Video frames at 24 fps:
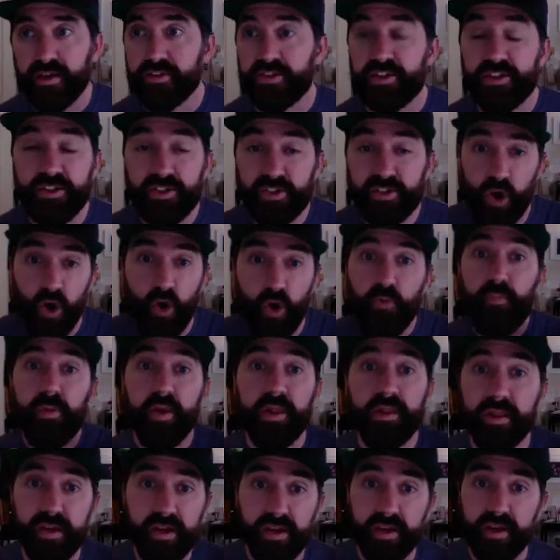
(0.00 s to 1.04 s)
just
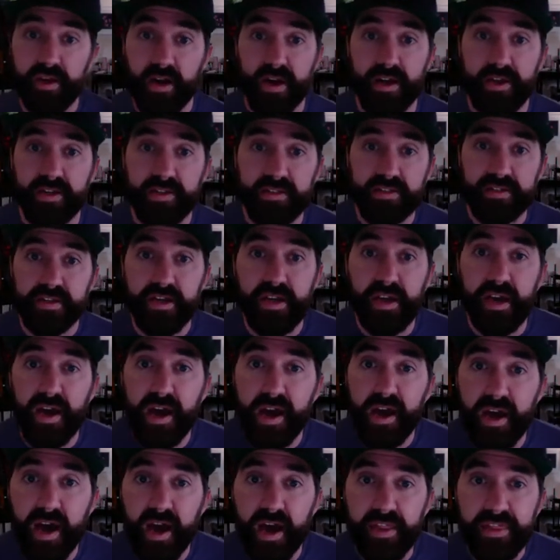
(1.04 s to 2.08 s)
openly, honestly,
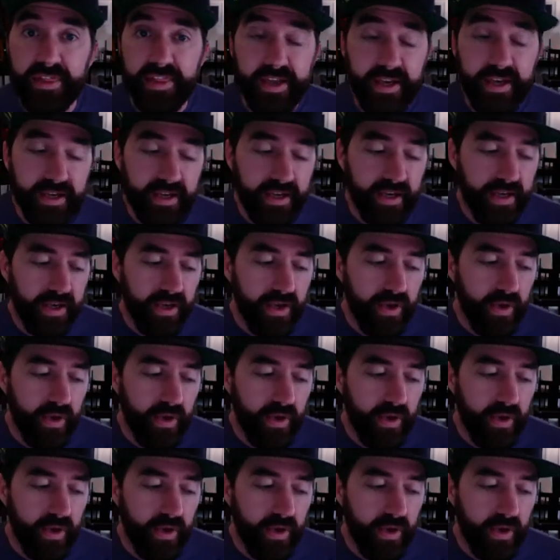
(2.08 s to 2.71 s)
I think